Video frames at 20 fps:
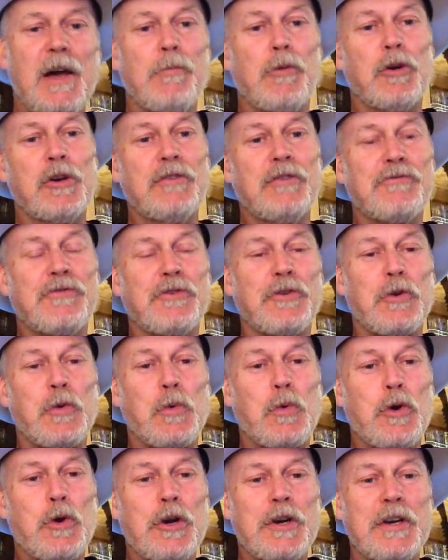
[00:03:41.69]
I'm looking for
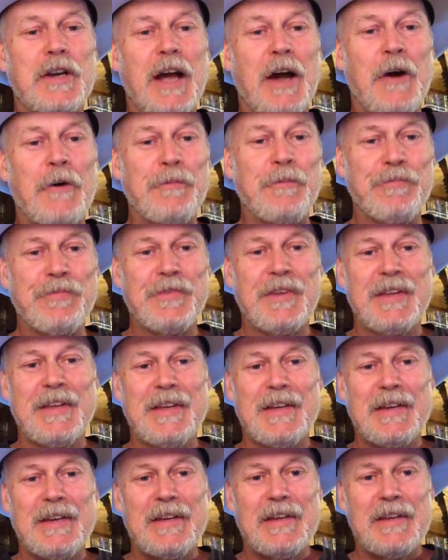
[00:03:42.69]
the word now.
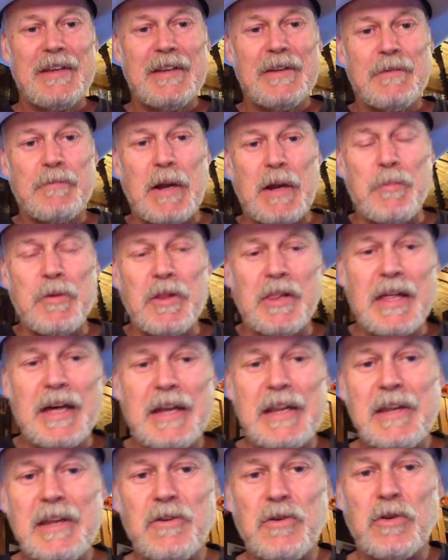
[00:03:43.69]
Probably a
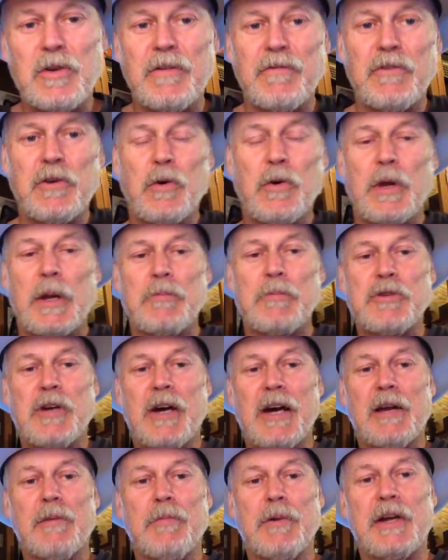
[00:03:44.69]
lot of you don't even know what I'm
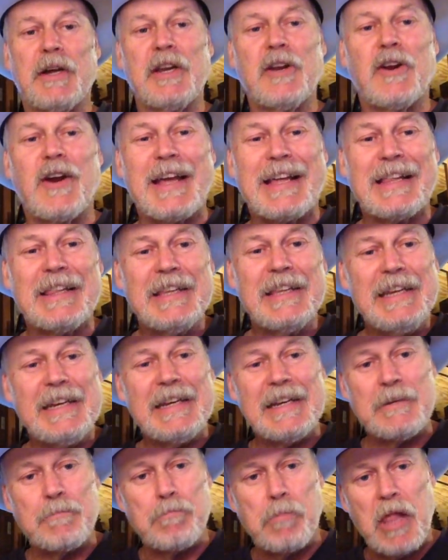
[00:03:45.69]
talking about here. I
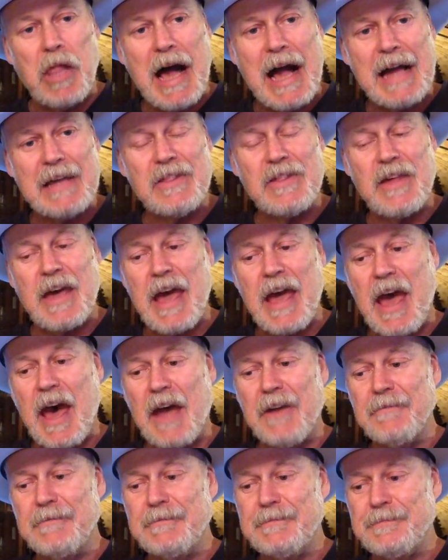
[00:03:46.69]
clean it and block the
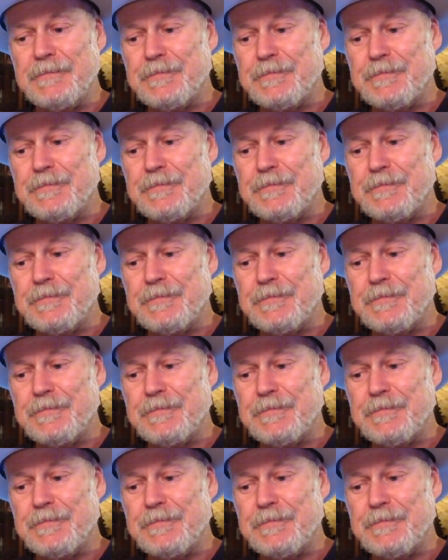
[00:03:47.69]
hat.